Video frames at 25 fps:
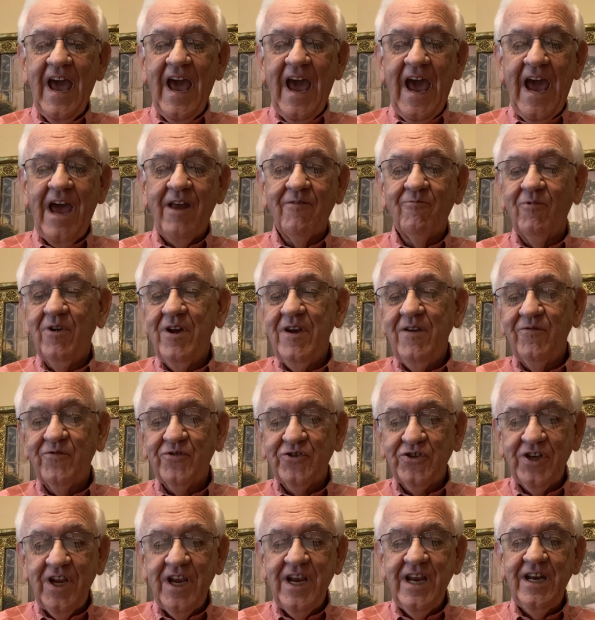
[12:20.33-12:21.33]
And we've
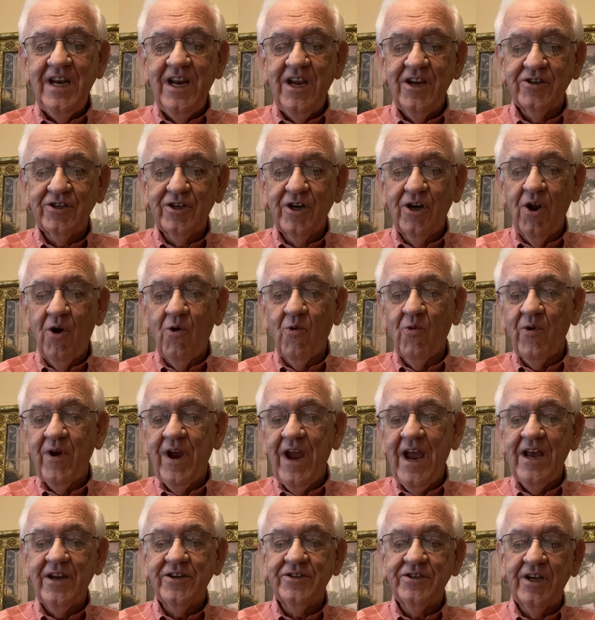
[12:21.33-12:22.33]
seen his
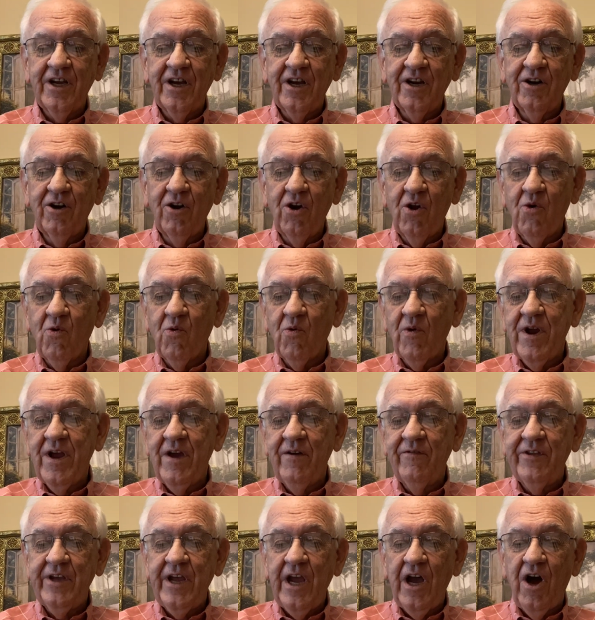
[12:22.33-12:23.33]
glory as the glory
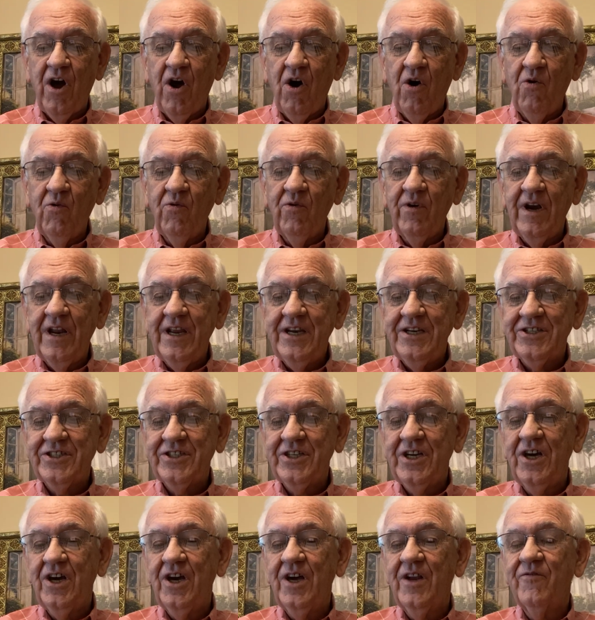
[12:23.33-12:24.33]
of the only
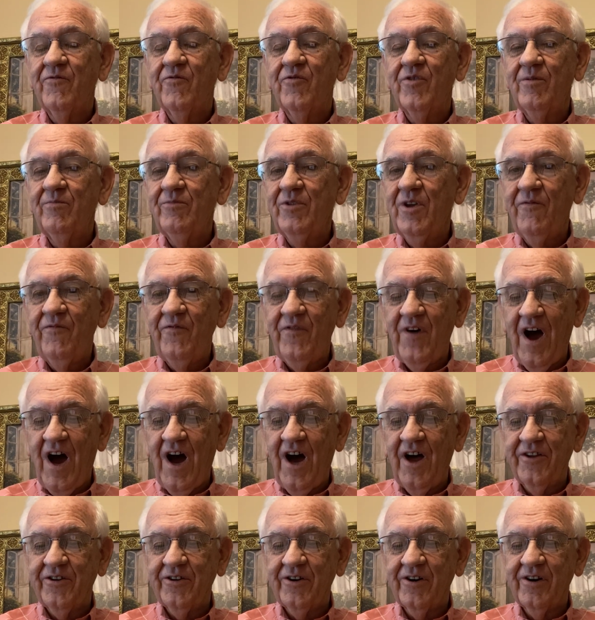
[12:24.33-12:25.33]
Son from the
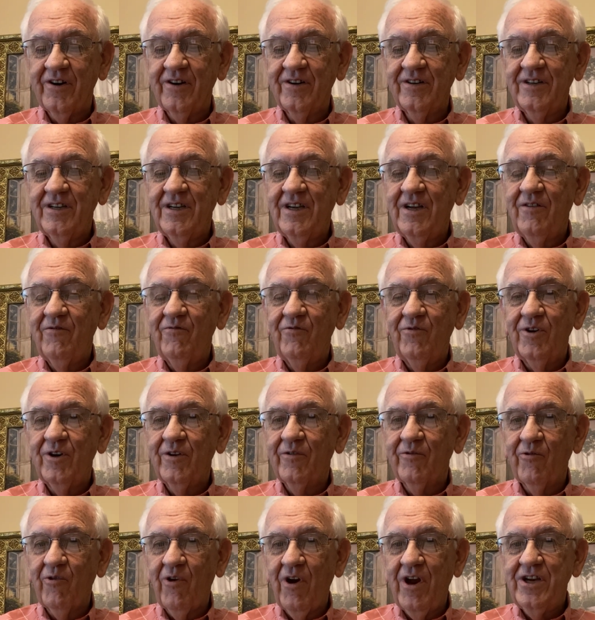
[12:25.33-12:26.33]
Father, full
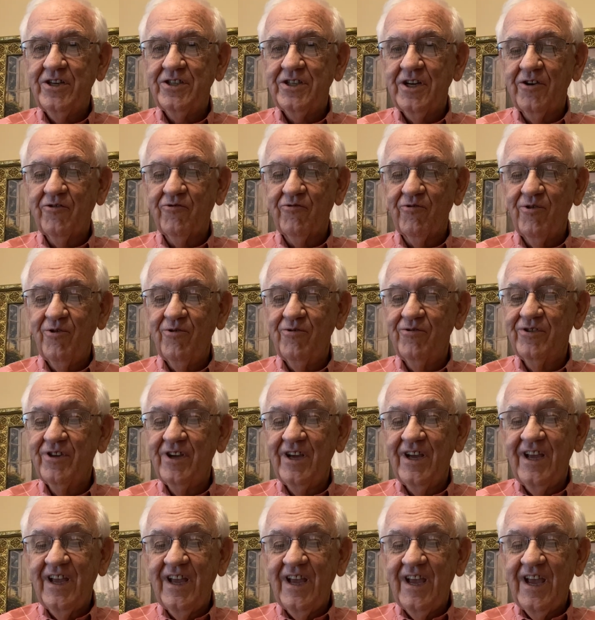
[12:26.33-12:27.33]
of grace and truth.
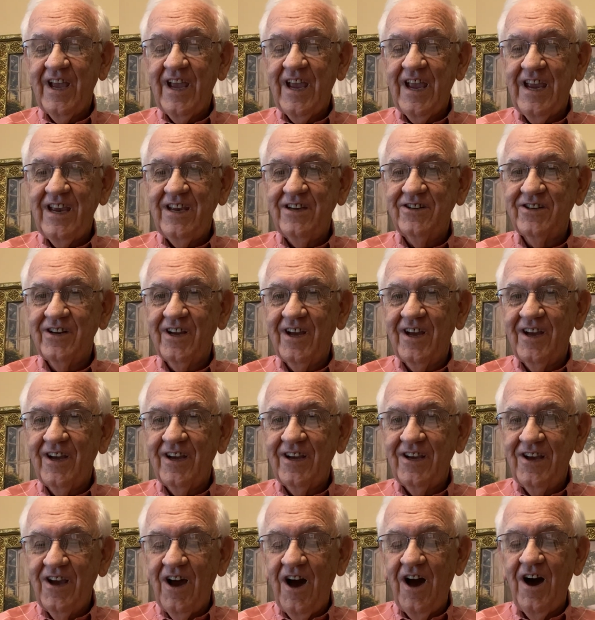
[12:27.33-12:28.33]
He's
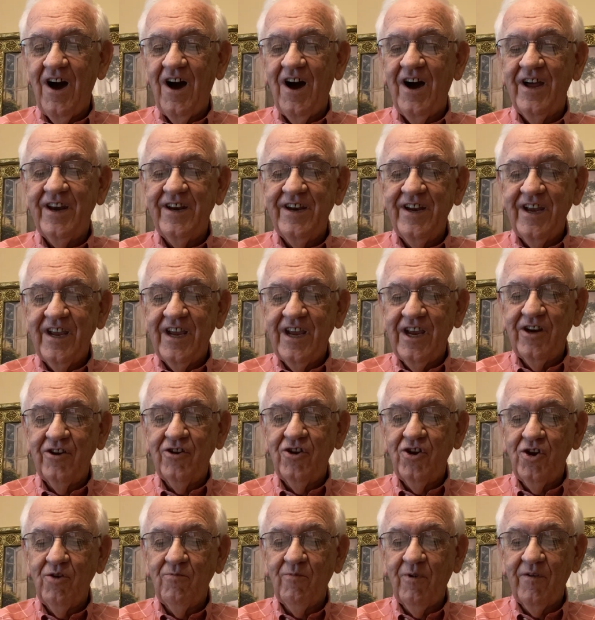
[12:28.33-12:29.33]
God in
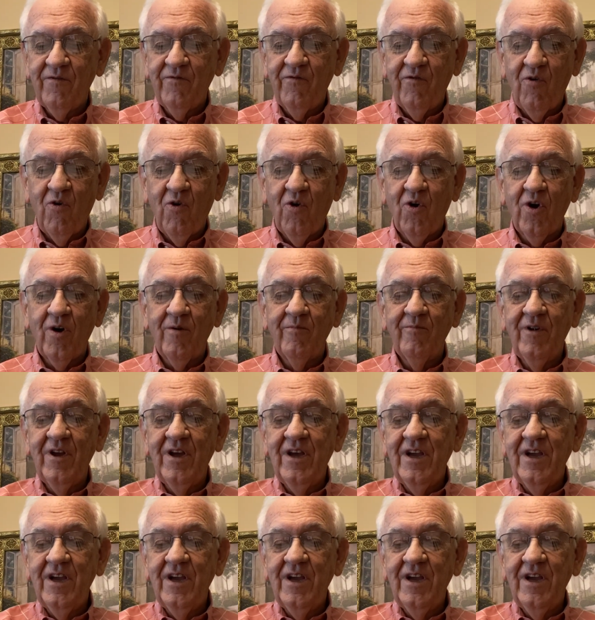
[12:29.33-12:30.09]
human form.